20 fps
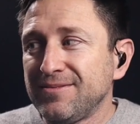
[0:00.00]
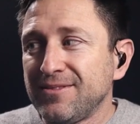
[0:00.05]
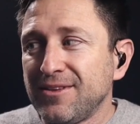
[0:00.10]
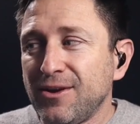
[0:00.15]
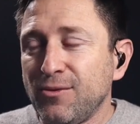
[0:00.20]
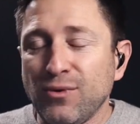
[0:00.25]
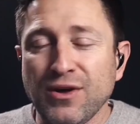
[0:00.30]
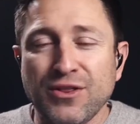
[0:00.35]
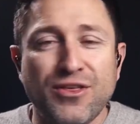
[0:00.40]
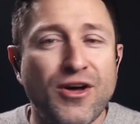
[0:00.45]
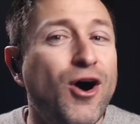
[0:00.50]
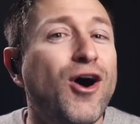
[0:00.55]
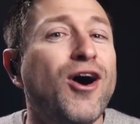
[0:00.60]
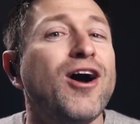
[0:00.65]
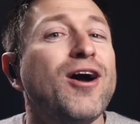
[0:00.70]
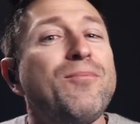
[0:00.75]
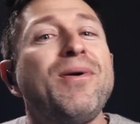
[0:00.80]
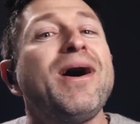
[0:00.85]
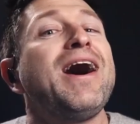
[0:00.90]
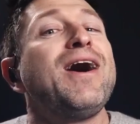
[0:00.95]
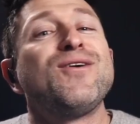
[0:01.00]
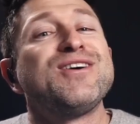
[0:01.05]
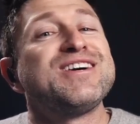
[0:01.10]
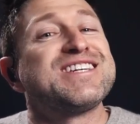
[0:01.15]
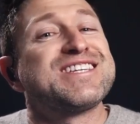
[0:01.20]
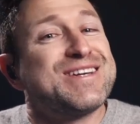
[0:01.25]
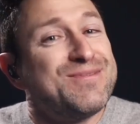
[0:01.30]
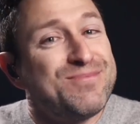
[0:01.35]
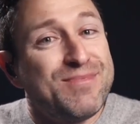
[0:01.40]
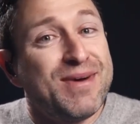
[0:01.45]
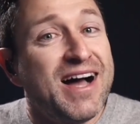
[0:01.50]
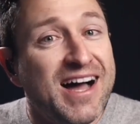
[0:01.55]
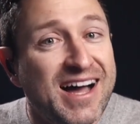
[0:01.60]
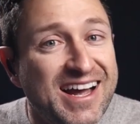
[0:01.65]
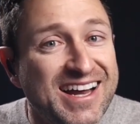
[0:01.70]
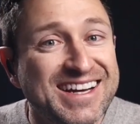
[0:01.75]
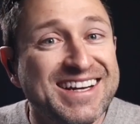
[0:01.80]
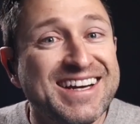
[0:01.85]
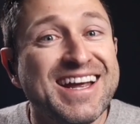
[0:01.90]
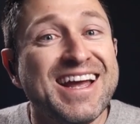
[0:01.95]
With our powers
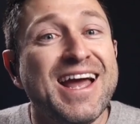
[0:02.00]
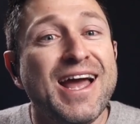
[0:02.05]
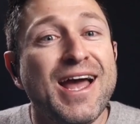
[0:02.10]
combined,